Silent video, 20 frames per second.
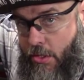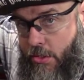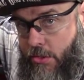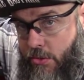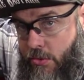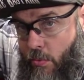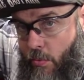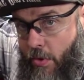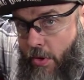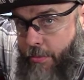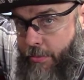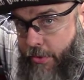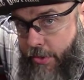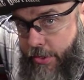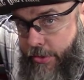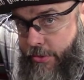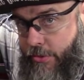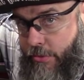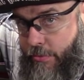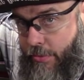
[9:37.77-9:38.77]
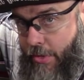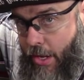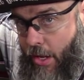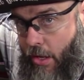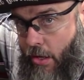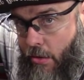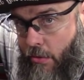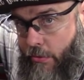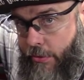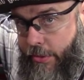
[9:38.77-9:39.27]
So what I'm going to do
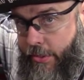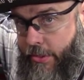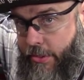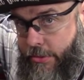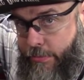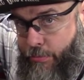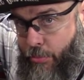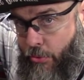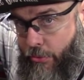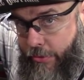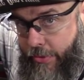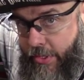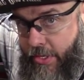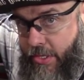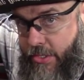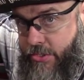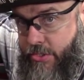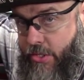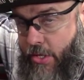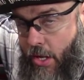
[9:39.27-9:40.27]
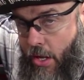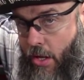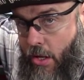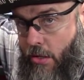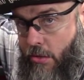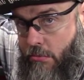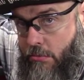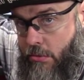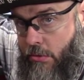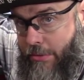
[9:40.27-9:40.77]
now is pull the engine
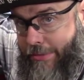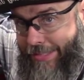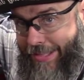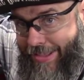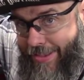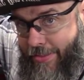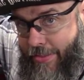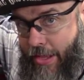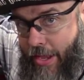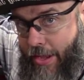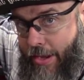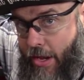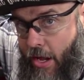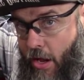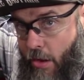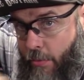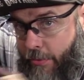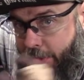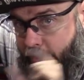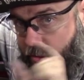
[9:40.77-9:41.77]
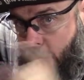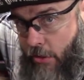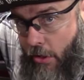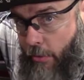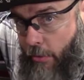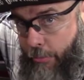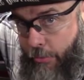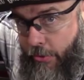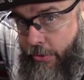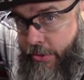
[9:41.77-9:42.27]
out, lay that out with a
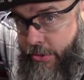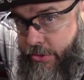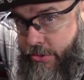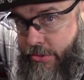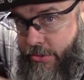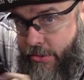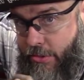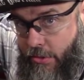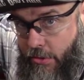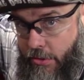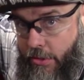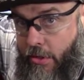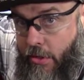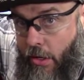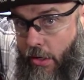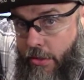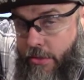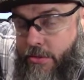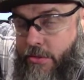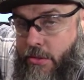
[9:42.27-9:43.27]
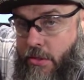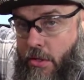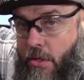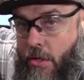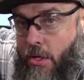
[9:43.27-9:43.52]
couple inches of clearance